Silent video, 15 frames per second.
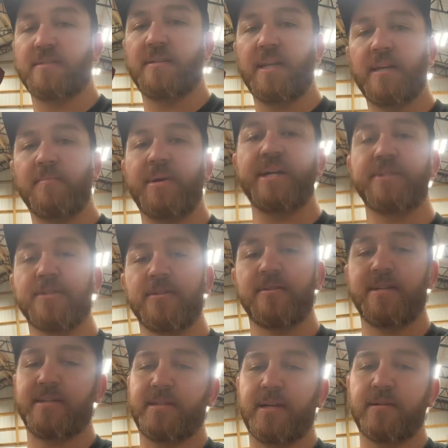you need to make sure
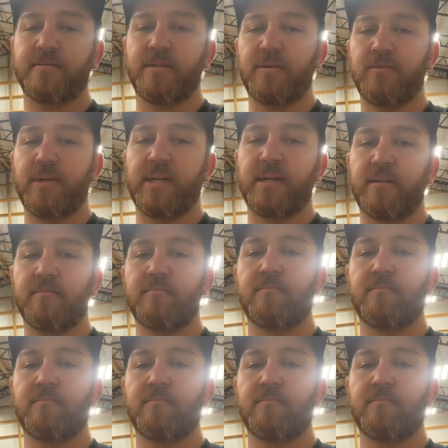that they're doing,